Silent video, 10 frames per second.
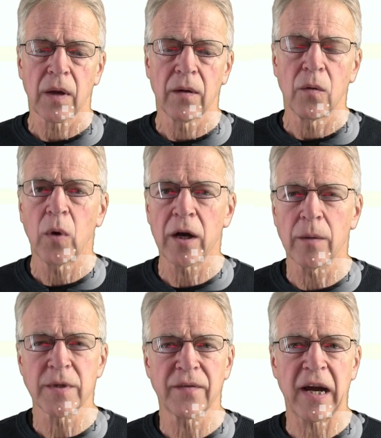One
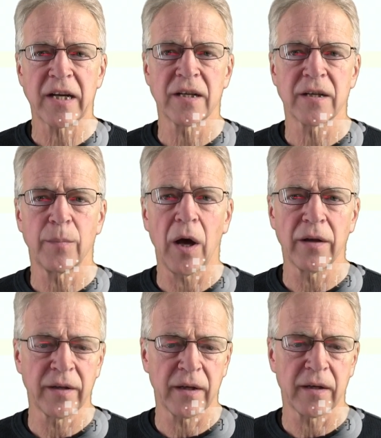observation to
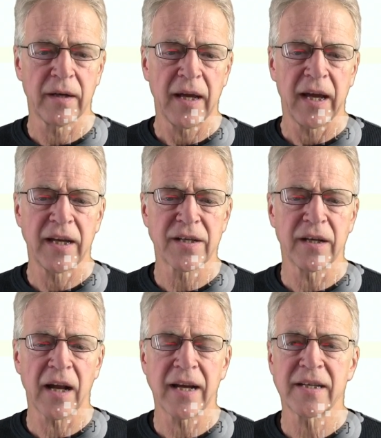ponder is that
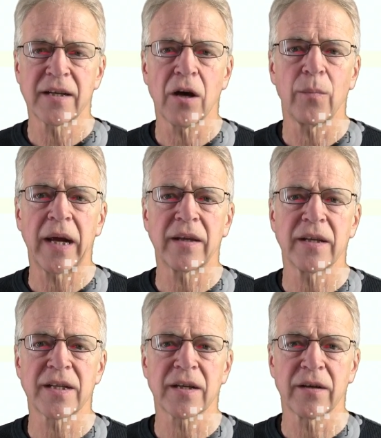I did not make
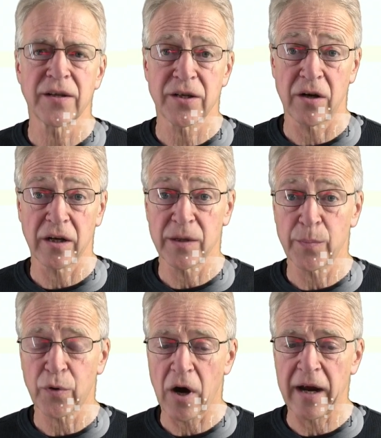this constructor
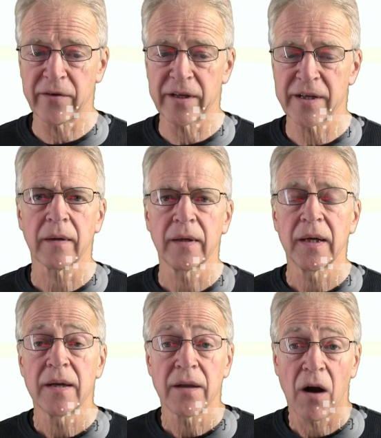private.
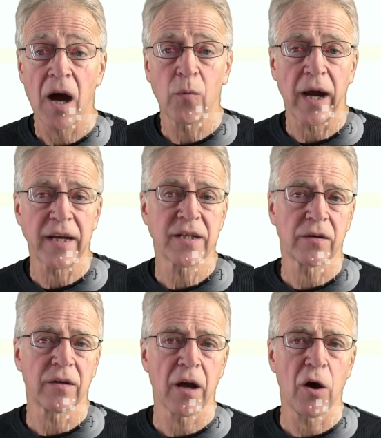There are ways you can
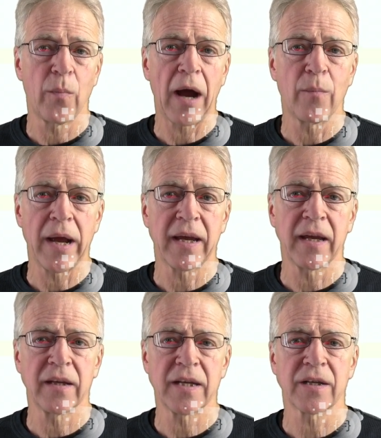go about making
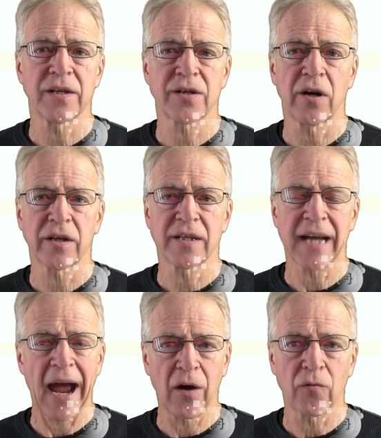these constructors
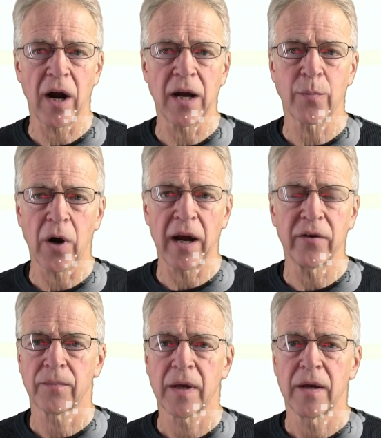outright private,
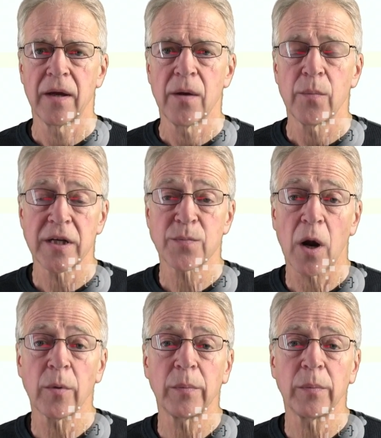but it's probably